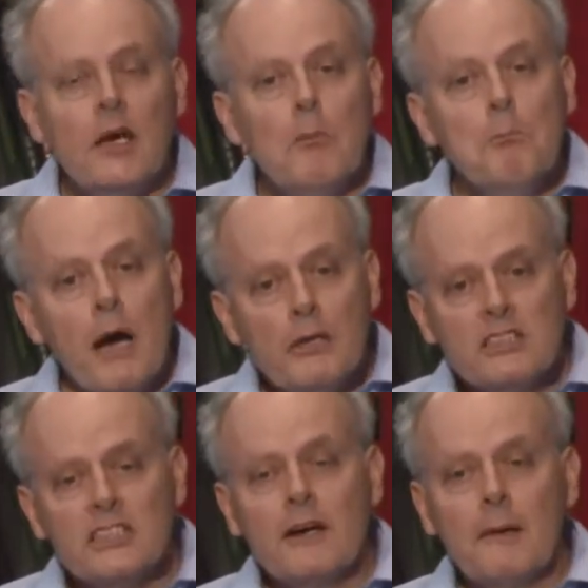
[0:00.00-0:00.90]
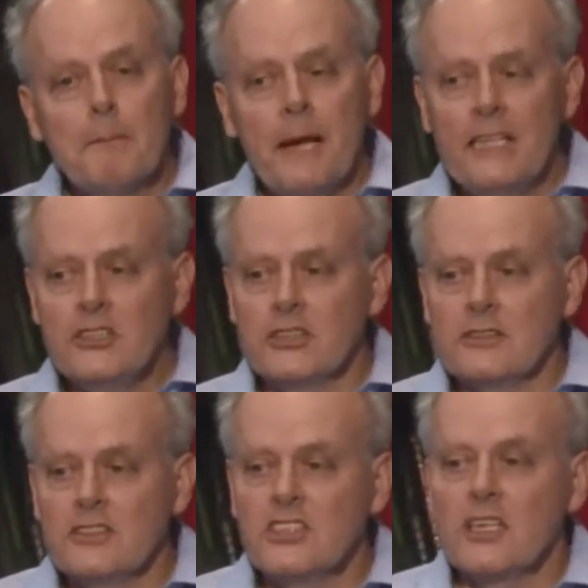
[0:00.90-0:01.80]
Most of our
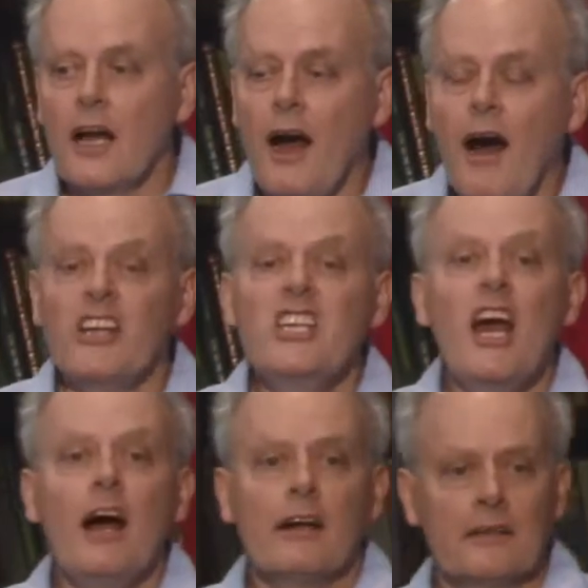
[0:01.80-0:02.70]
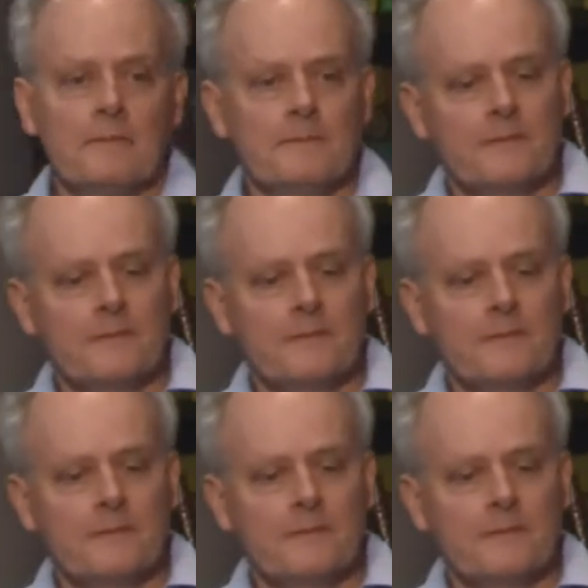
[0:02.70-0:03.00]
patients are young.